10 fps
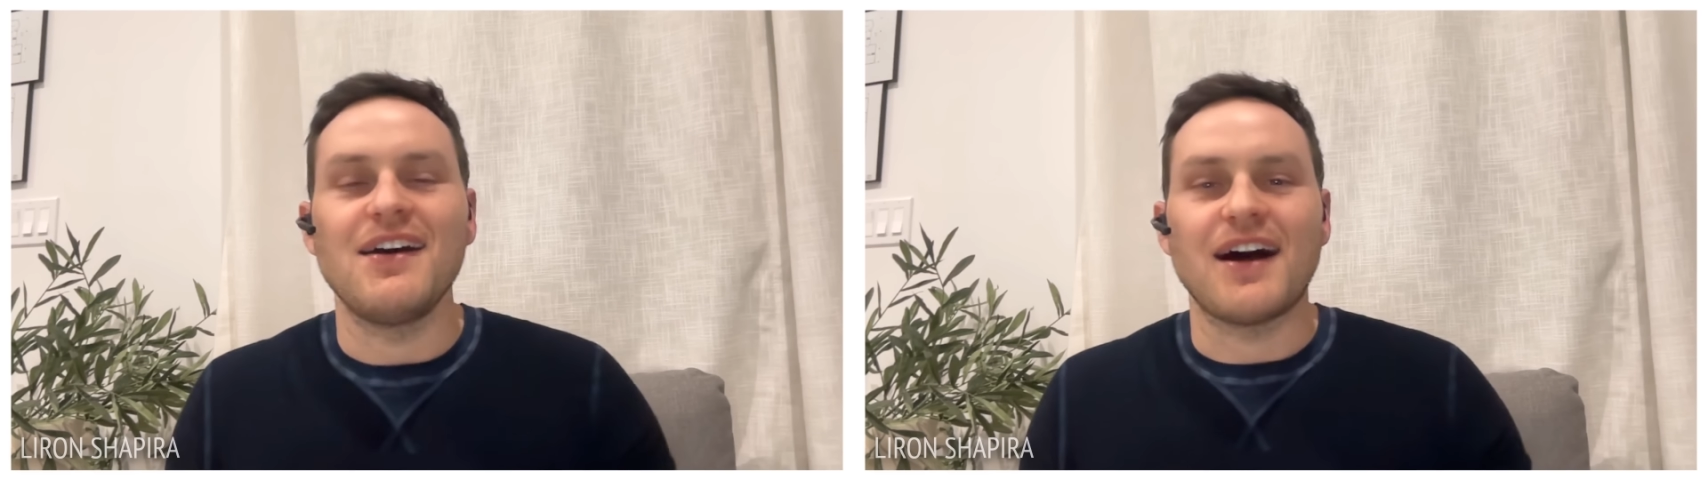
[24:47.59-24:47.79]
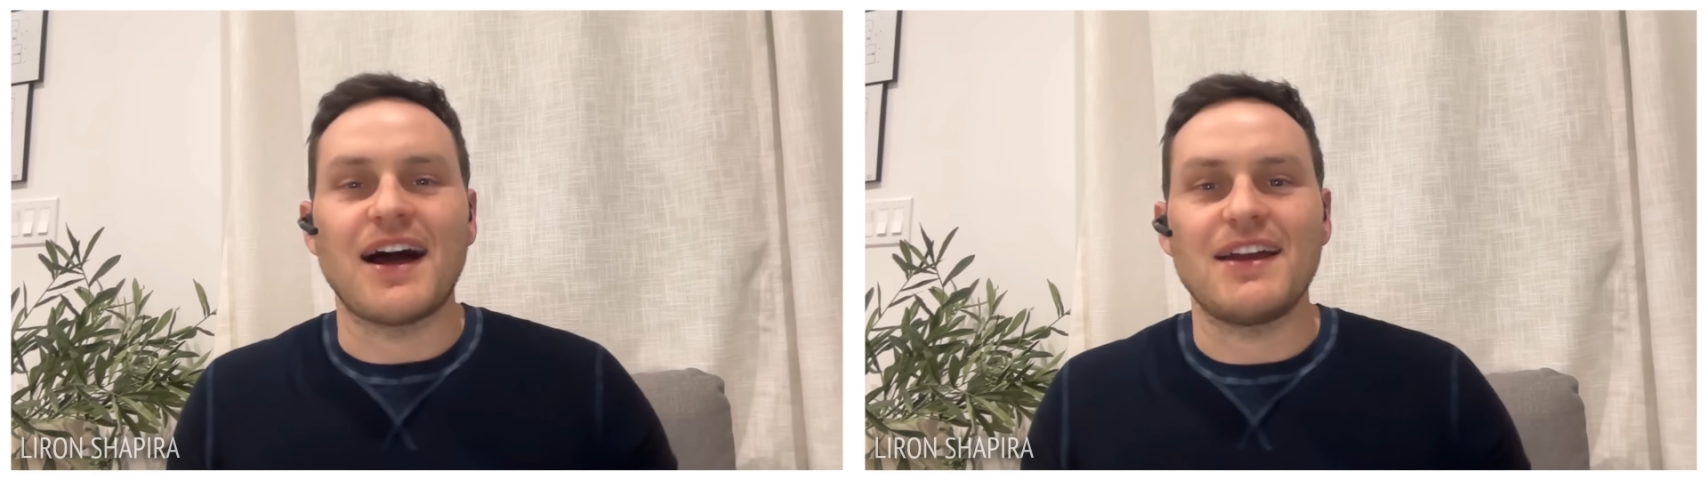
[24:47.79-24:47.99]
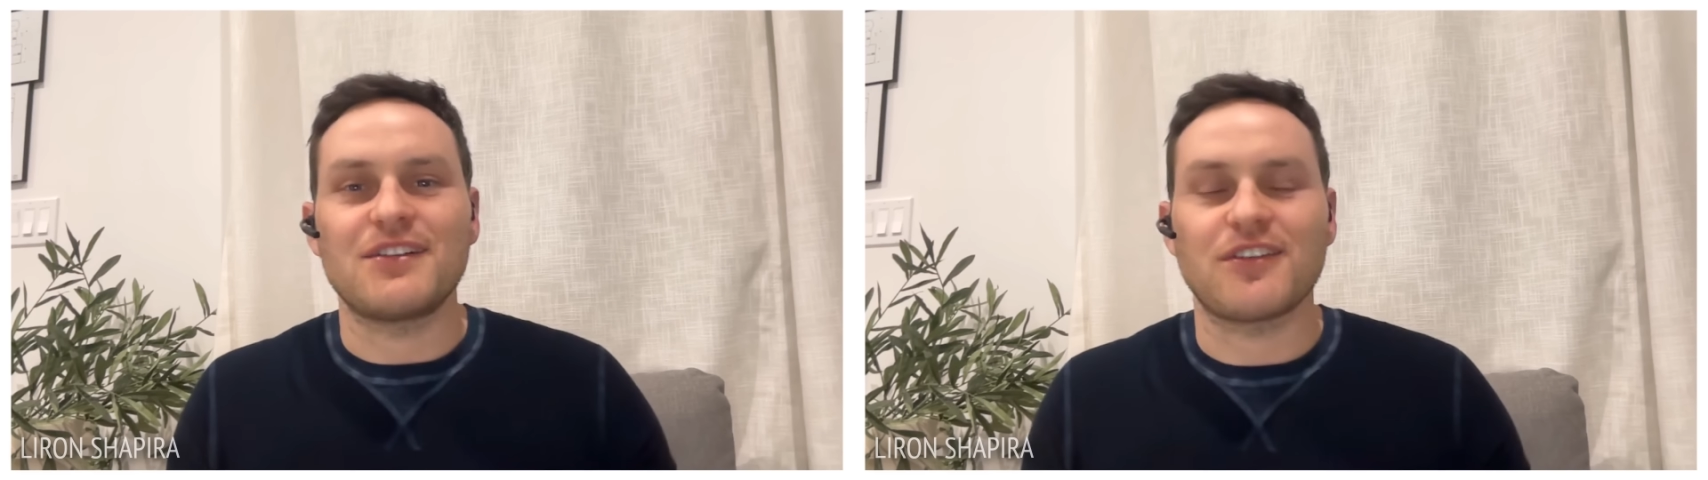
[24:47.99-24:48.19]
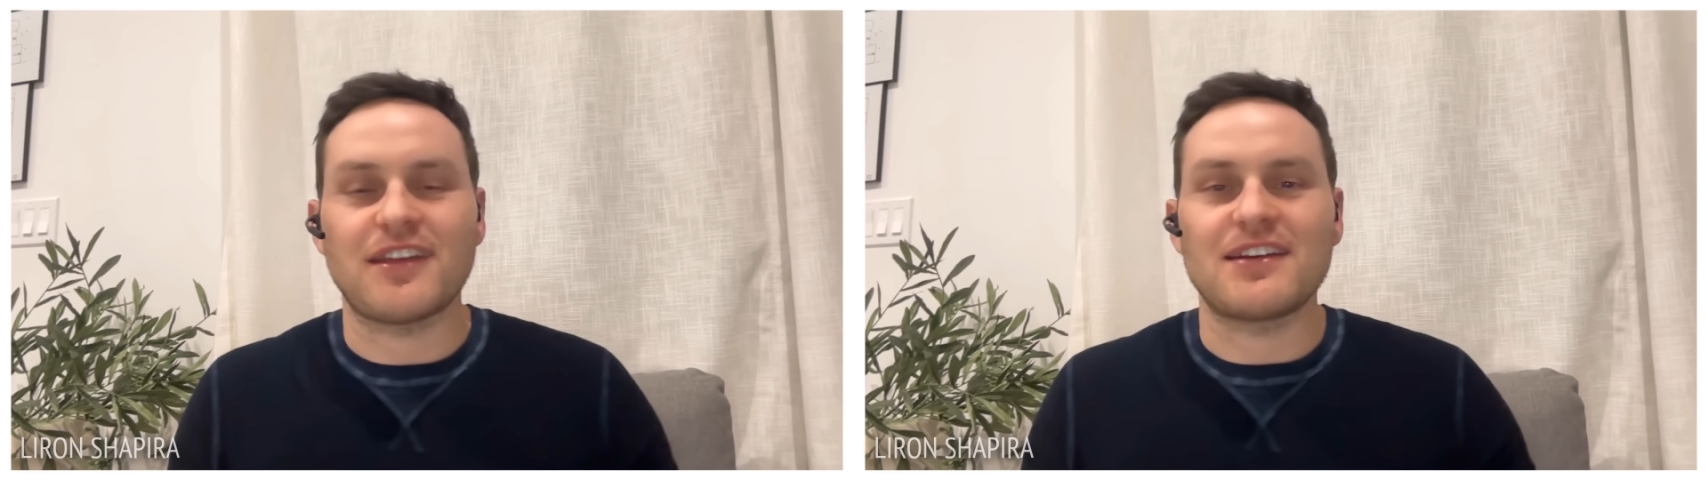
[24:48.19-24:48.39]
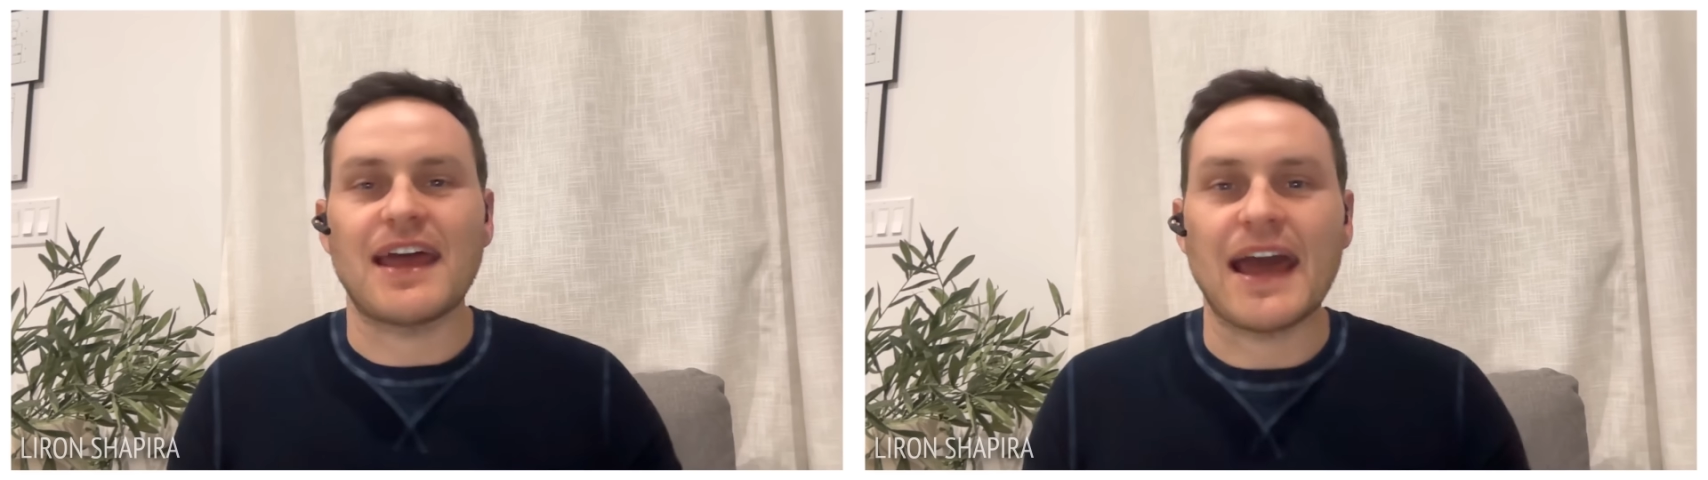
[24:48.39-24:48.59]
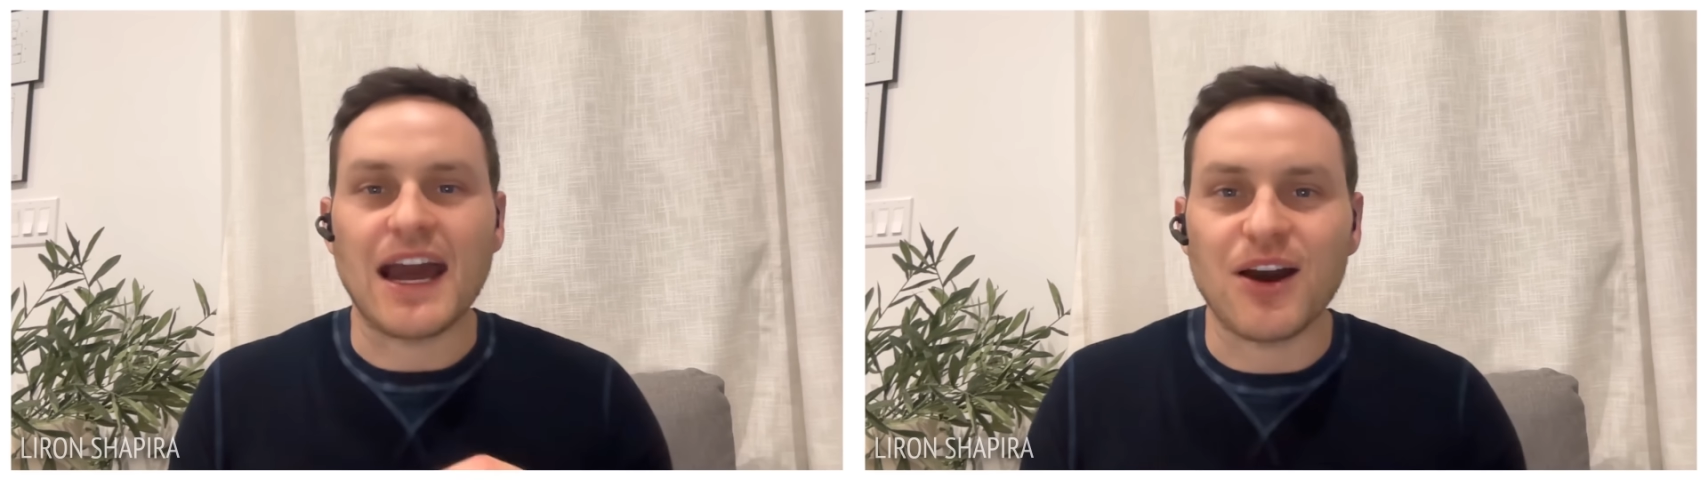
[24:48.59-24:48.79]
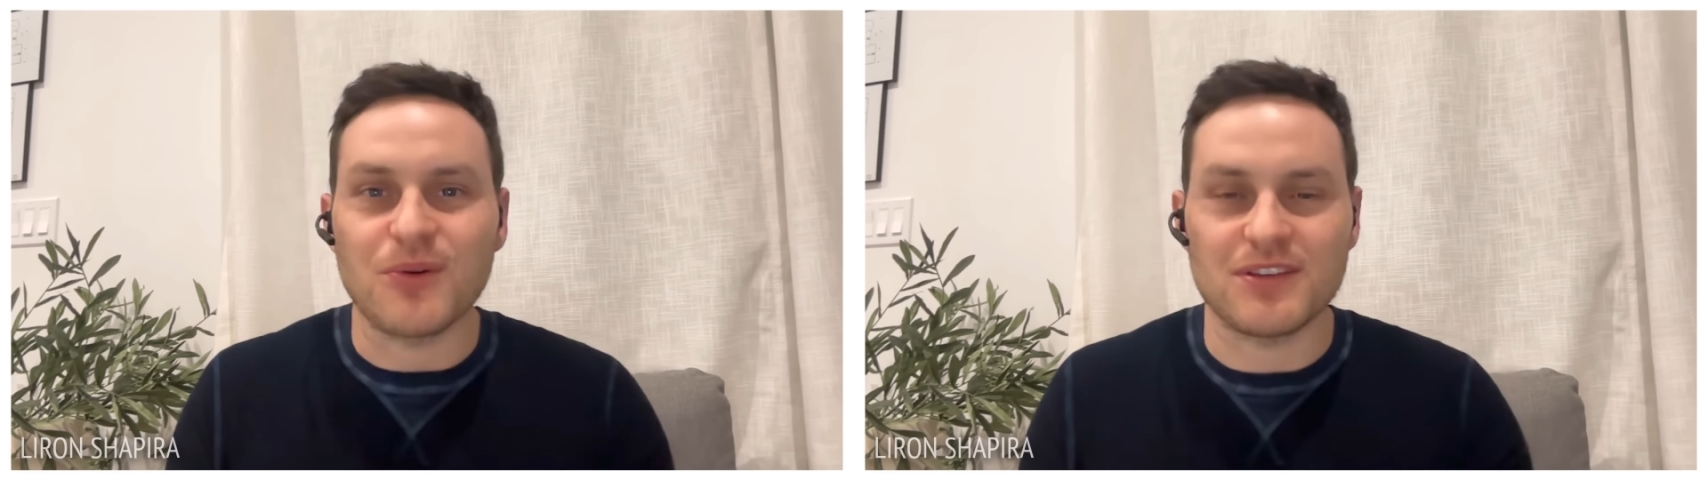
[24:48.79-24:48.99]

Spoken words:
I understand how